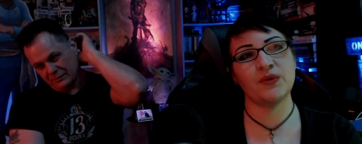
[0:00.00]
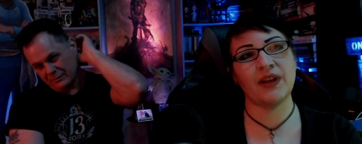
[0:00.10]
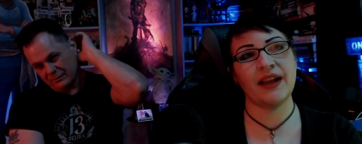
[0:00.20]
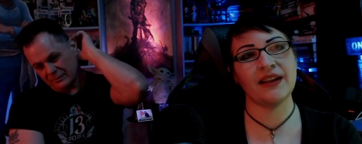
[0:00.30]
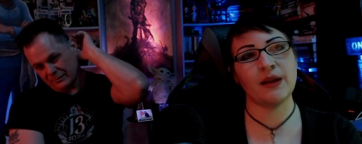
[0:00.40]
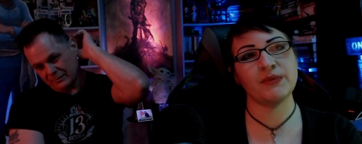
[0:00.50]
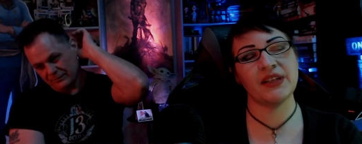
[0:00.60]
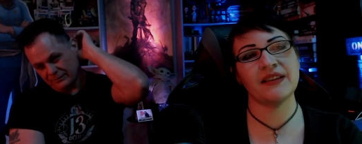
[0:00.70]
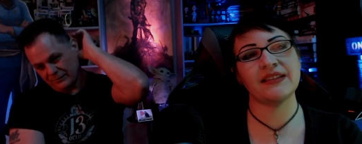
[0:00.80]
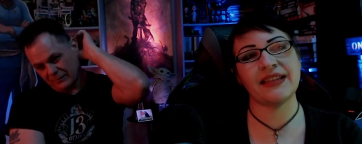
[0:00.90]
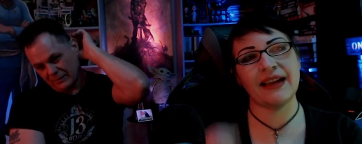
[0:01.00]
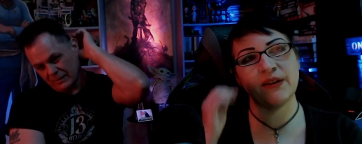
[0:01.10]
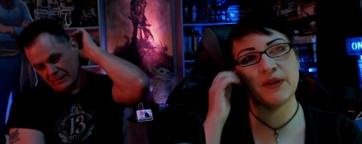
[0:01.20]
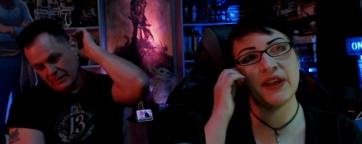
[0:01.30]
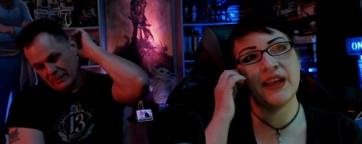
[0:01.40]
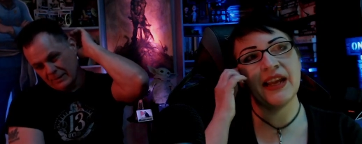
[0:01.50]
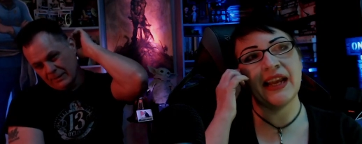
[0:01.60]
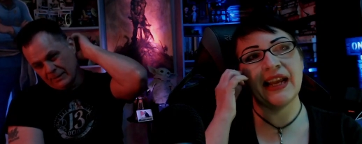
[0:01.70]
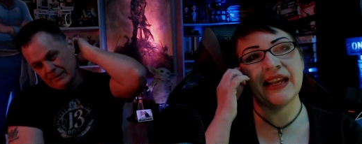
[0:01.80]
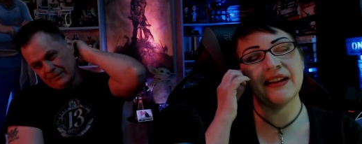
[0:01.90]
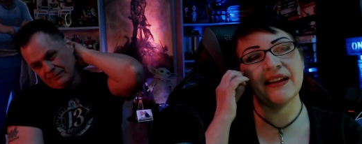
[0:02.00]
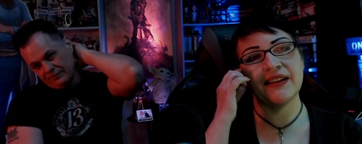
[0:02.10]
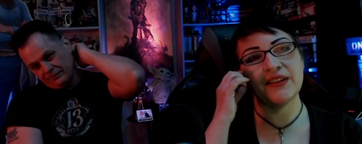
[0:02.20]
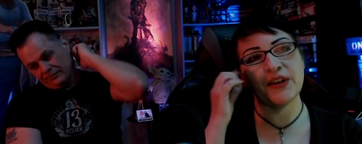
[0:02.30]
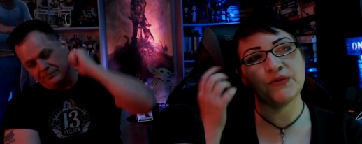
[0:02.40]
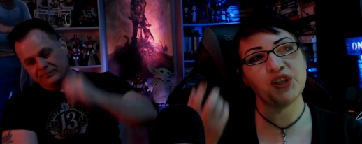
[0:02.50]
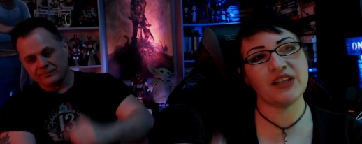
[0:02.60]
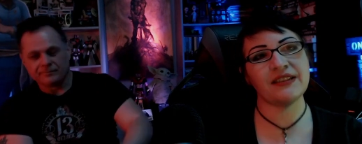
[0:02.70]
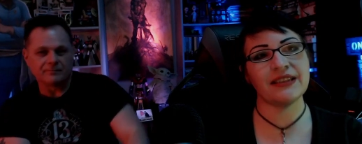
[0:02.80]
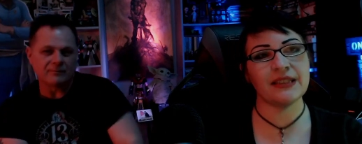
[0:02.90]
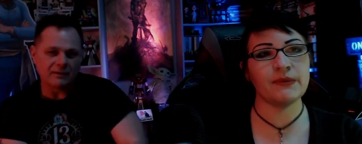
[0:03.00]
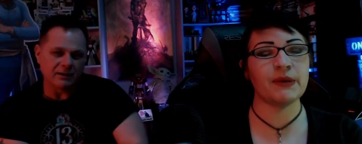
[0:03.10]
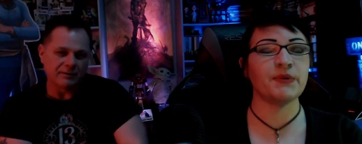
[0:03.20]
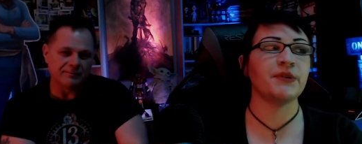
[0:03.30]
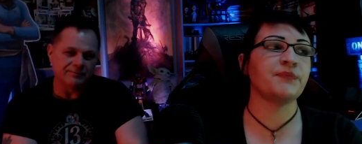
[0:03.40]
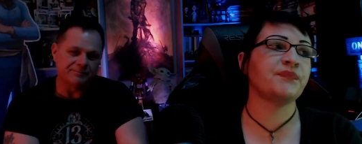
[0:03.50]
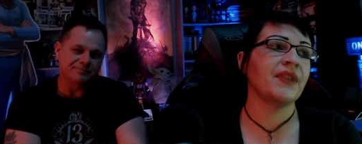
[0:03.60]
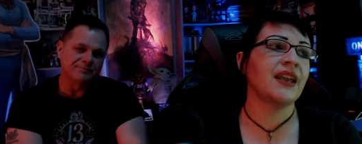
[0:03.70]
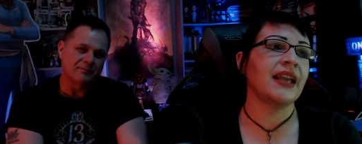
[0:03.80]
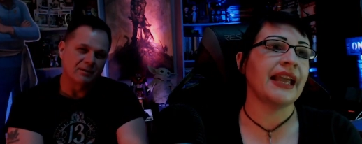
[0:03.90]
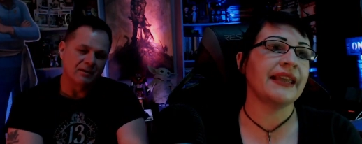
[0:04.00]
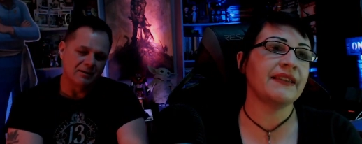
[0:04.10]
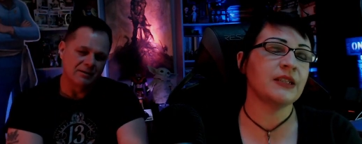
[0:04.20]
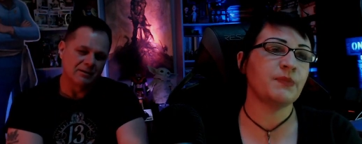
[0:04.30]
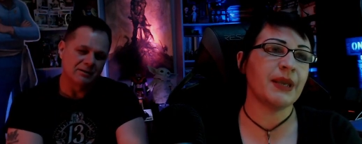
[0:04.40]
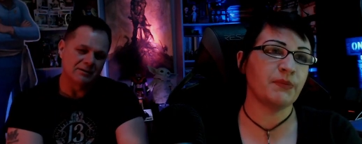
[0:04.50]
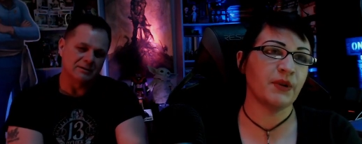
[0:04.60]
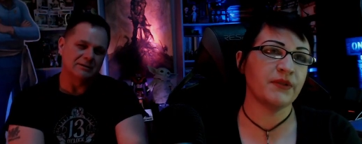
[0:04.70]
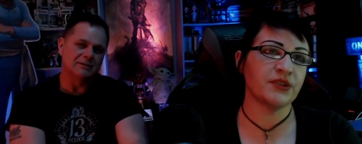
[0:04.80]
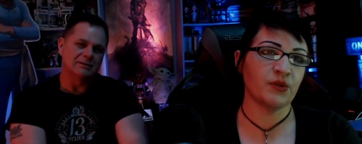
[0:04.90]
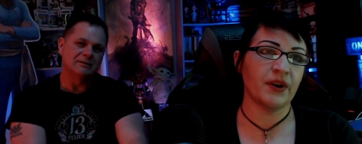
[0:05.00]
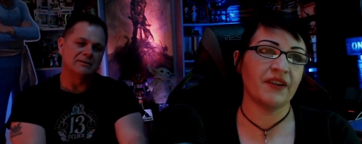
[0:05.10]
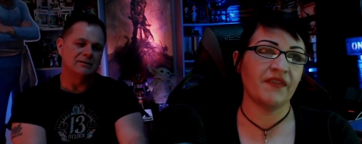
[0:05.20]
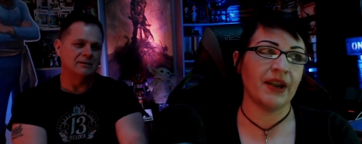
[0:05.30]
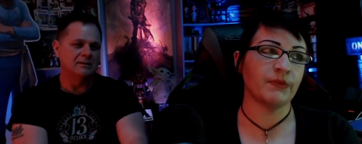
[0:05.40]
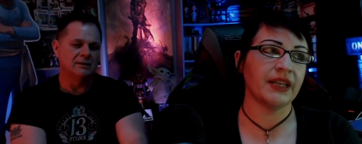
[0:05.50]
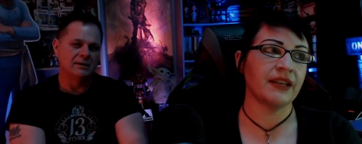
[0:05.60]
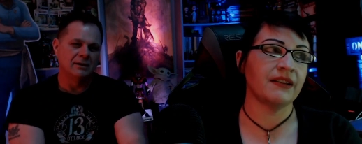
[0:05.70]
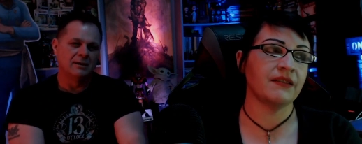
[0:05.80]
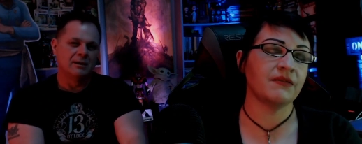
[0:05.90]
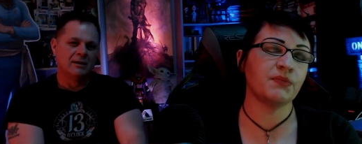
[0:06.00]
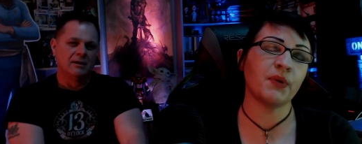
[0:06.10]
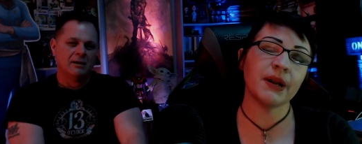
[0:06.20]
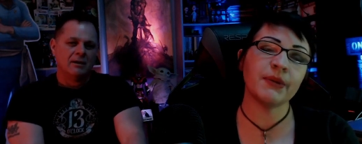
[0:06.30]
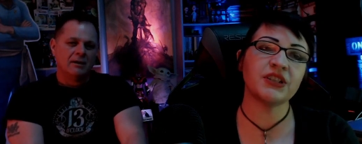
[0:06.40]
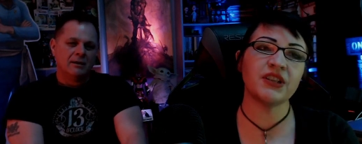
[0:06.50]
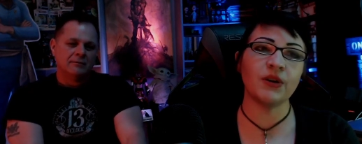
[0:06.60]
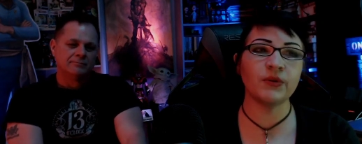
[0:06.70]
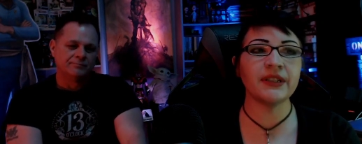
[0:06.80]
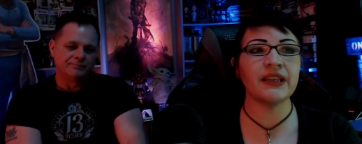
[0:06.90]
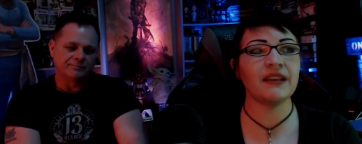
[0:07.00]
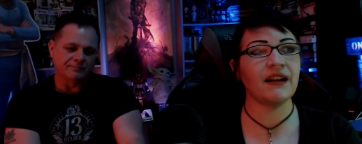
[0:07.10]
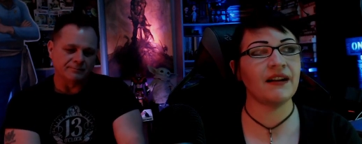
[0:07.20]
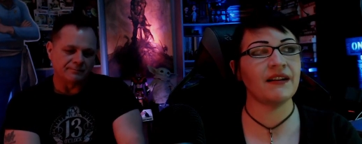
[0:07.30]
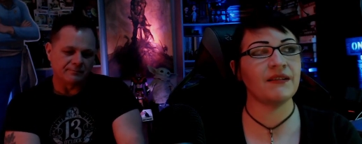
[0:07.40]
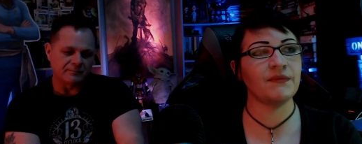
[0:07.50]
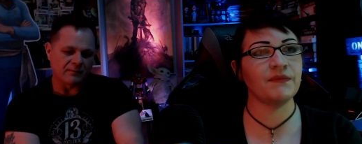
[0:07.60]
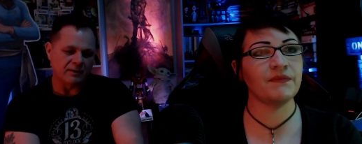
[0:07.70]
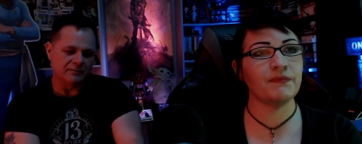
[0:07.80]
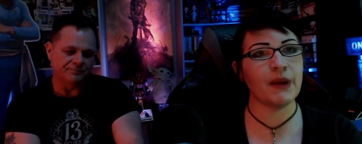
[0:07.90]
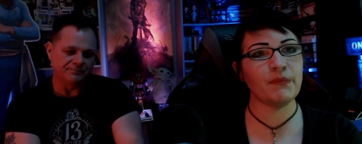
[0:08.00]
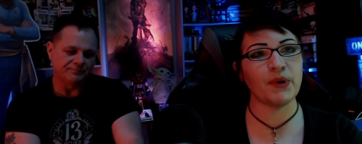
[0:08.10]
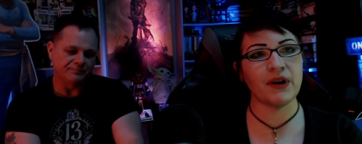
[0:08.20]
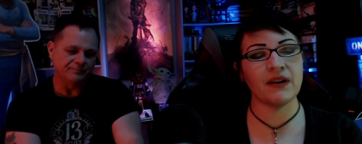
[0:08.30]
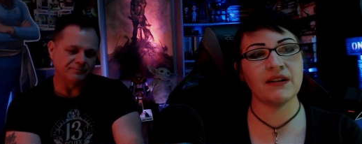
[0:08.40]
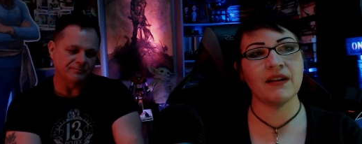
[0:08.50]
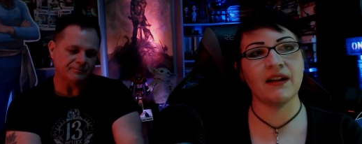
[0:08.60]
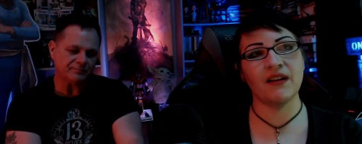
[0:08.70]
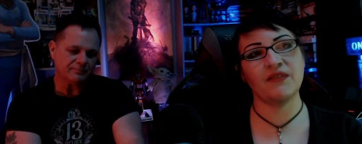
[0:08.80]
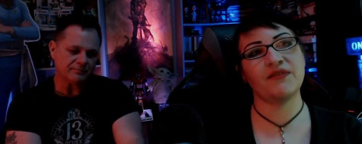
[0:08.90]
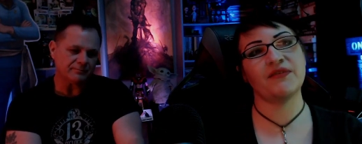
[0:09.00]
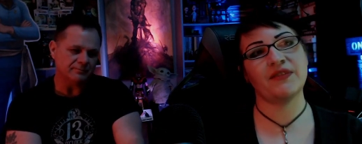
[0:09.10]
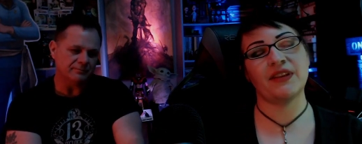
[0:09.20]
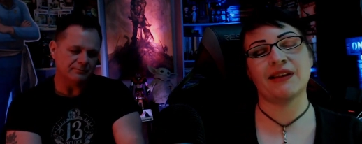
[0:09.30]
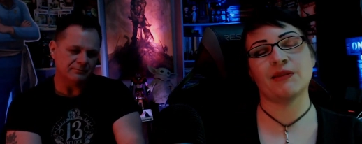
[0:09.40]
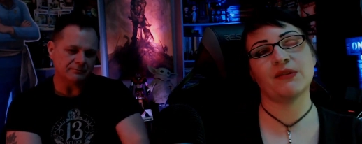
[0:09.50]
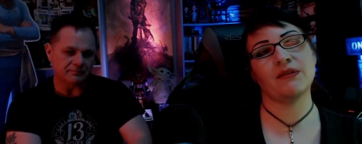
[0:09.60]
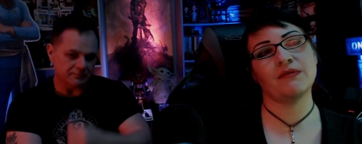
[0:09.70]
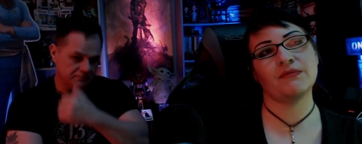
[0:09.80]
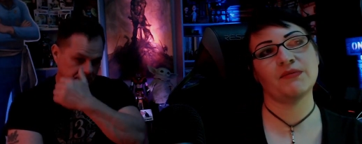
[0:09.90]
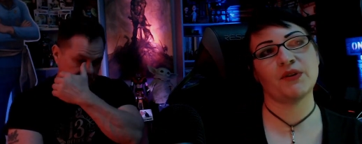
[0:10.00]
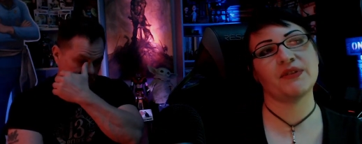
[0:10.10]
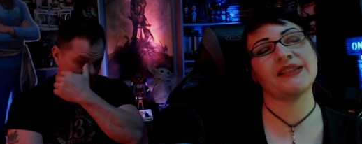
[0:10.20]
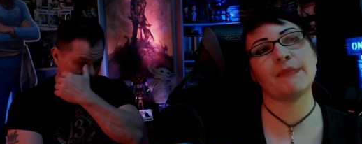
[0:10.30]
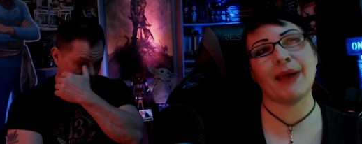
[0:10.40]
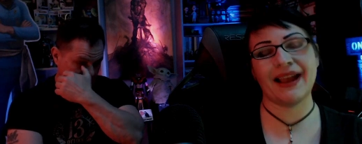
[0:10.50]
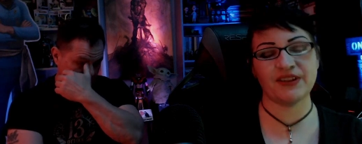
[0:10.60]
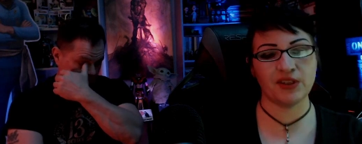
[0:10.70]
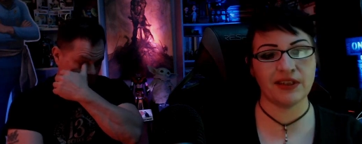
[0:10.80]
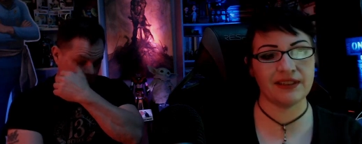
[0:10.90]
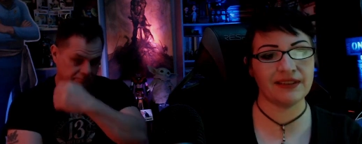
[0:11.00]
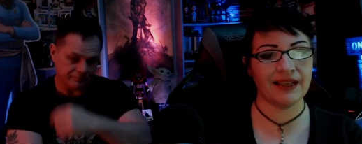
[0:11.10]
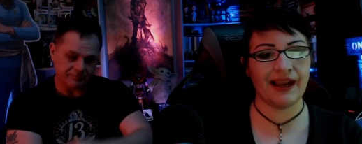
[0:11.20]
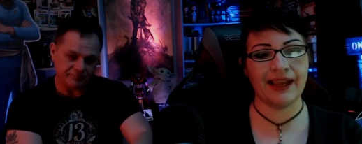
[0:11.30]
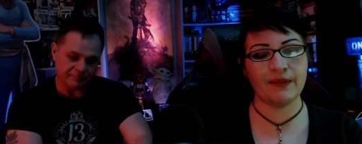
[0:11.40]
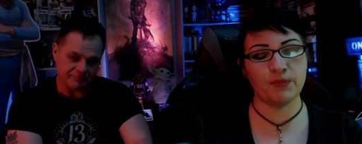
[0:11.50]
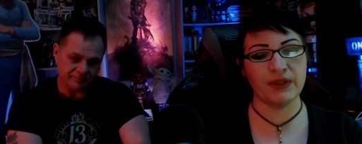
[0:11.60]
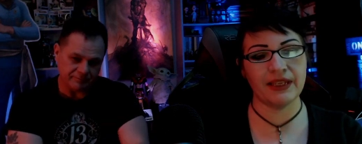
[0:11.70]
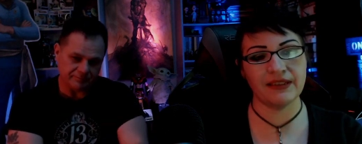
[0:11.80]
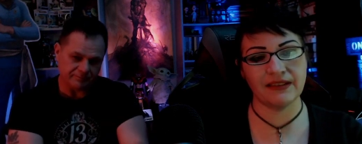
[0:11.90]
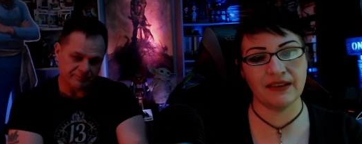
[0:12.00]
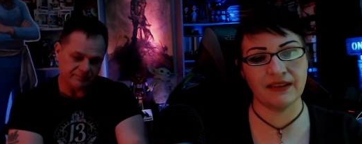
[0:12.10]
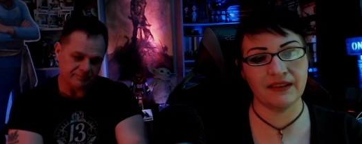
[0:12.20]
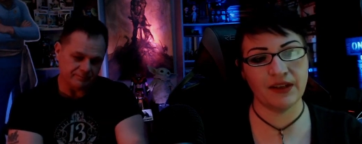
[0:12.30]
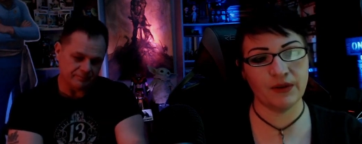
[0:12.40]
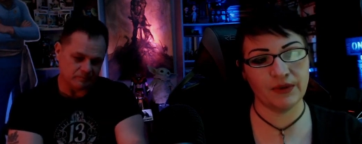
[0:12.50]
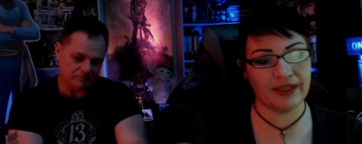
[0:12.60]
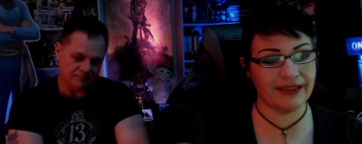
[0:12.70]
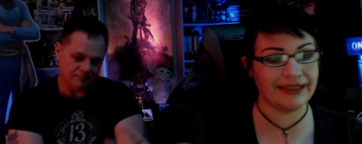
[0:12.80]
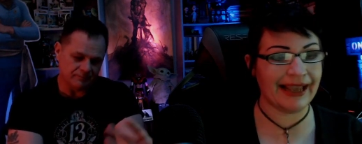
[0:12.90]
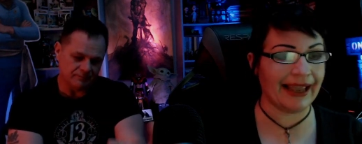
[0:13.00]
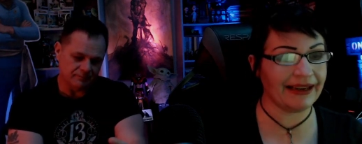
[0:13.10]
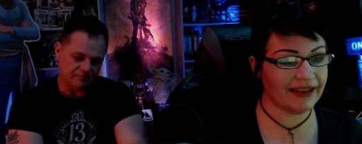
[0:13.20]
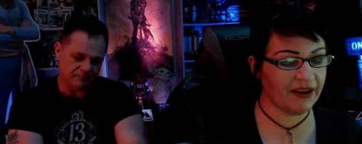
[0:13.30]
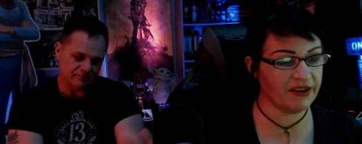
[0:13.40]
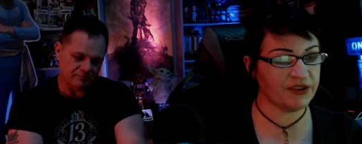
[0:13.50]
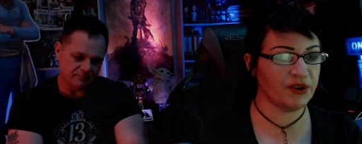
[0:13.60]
Speaker 1: kind of comes into this town and uh, you know, chasing these people. And these people, the Sawyer family, pretty much the only um member of, you know, the or the same actor is the guy that plays uh, you know, like the dad character